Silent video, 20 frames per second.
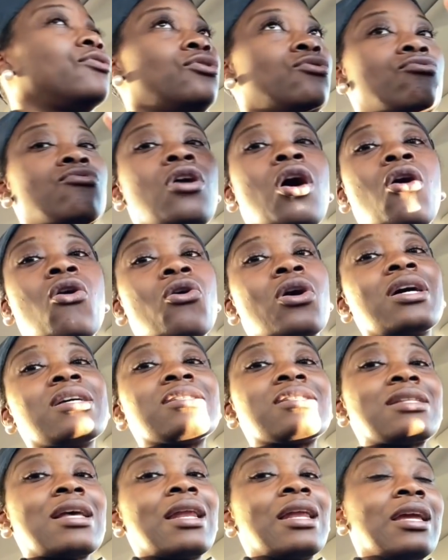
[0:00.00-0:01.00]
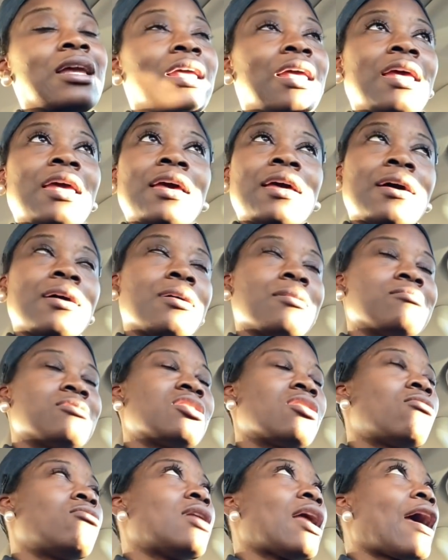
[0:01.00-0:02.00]
you know, a steady income.
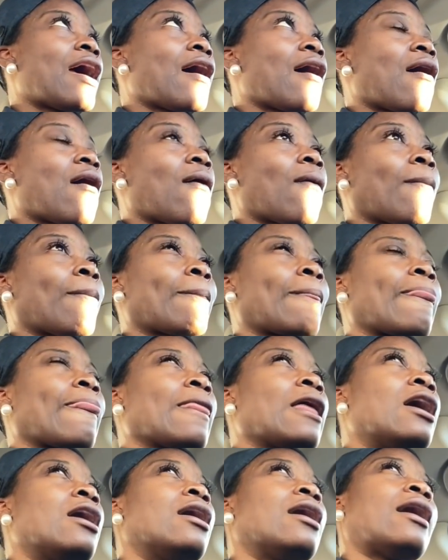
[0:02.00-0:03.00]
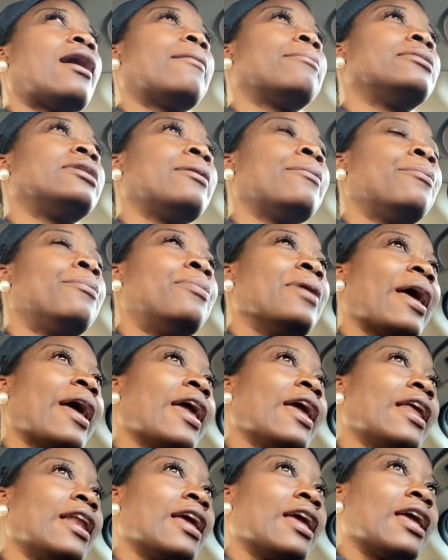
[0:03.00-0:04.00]
So now I'm
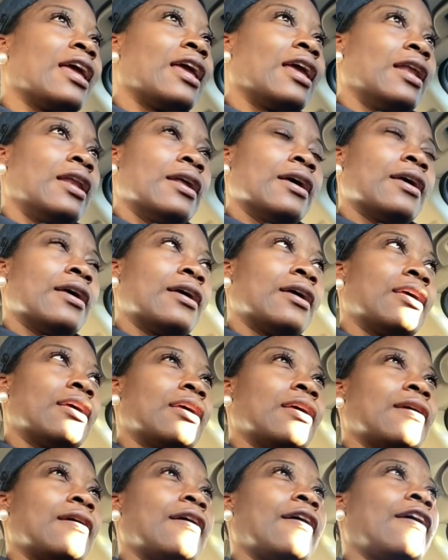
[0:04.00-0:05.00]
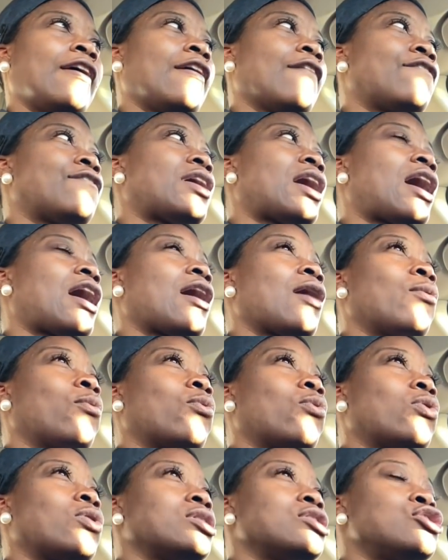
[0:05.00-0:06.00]
debating if I
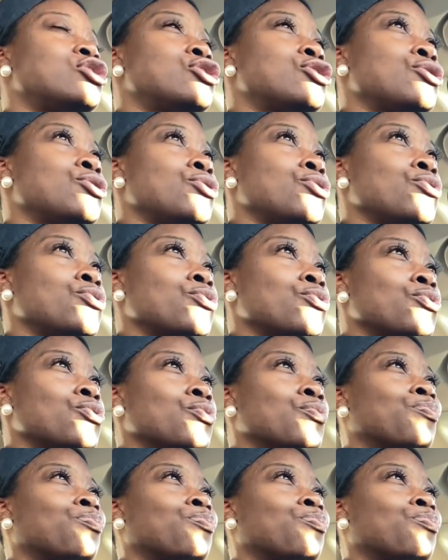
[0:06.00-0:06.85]
want to